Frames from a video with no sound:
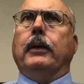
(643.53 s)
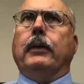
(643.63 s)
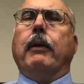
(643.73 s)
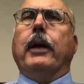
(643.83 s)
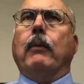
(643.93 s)

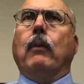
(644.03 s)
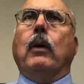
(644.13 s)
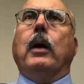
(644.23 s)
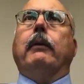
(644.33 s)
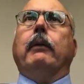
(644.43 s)
Uranium
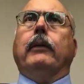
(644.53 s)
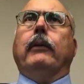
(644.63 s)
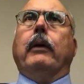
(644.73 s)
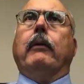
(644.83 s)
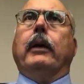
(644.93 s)
One, et
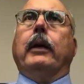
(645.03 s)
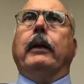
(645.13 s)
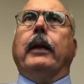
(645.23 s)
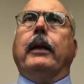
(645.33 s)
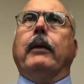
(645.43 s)
cetera, and
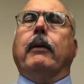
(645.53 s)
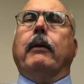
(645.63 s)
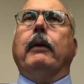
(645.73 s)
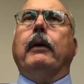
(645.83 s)
they are